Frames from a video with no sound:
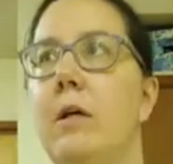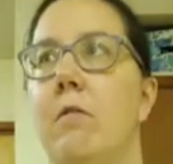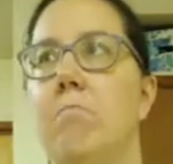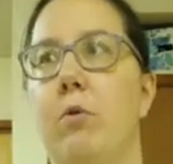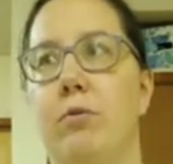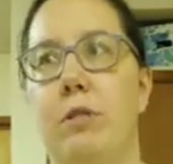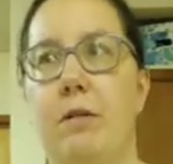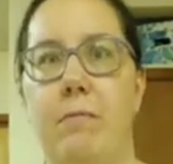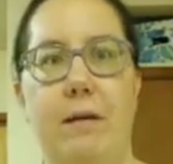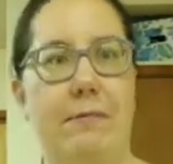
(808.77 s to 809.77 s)
most of
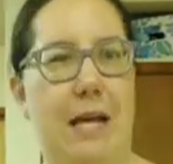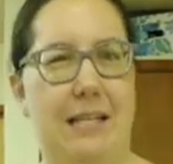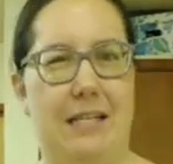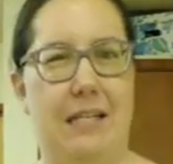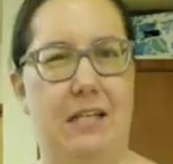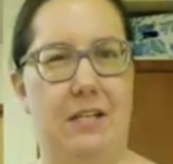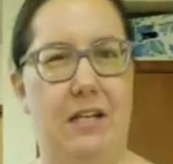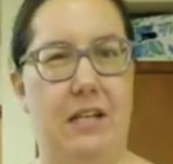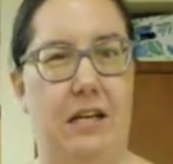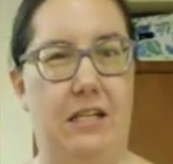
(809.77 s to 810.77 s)
them have tested into
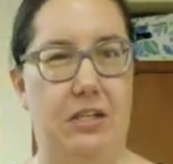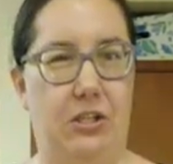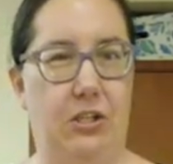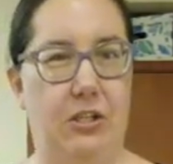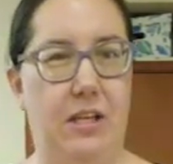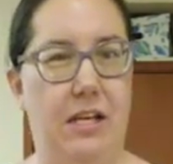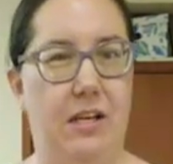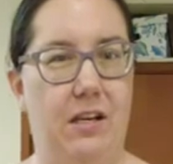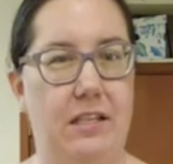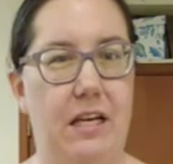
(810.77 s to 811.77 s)
the addition
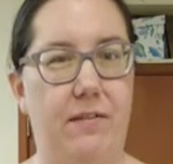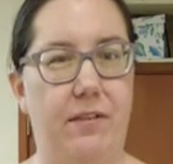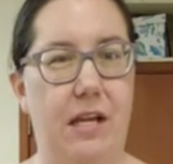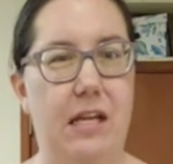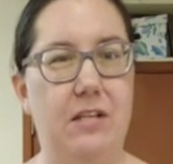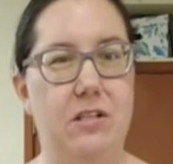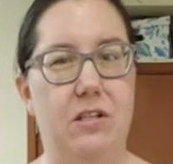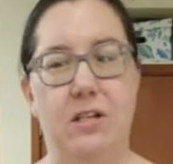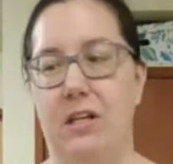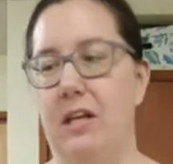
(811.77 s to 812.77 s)
side of
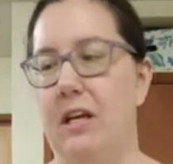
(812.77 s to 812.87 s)
things,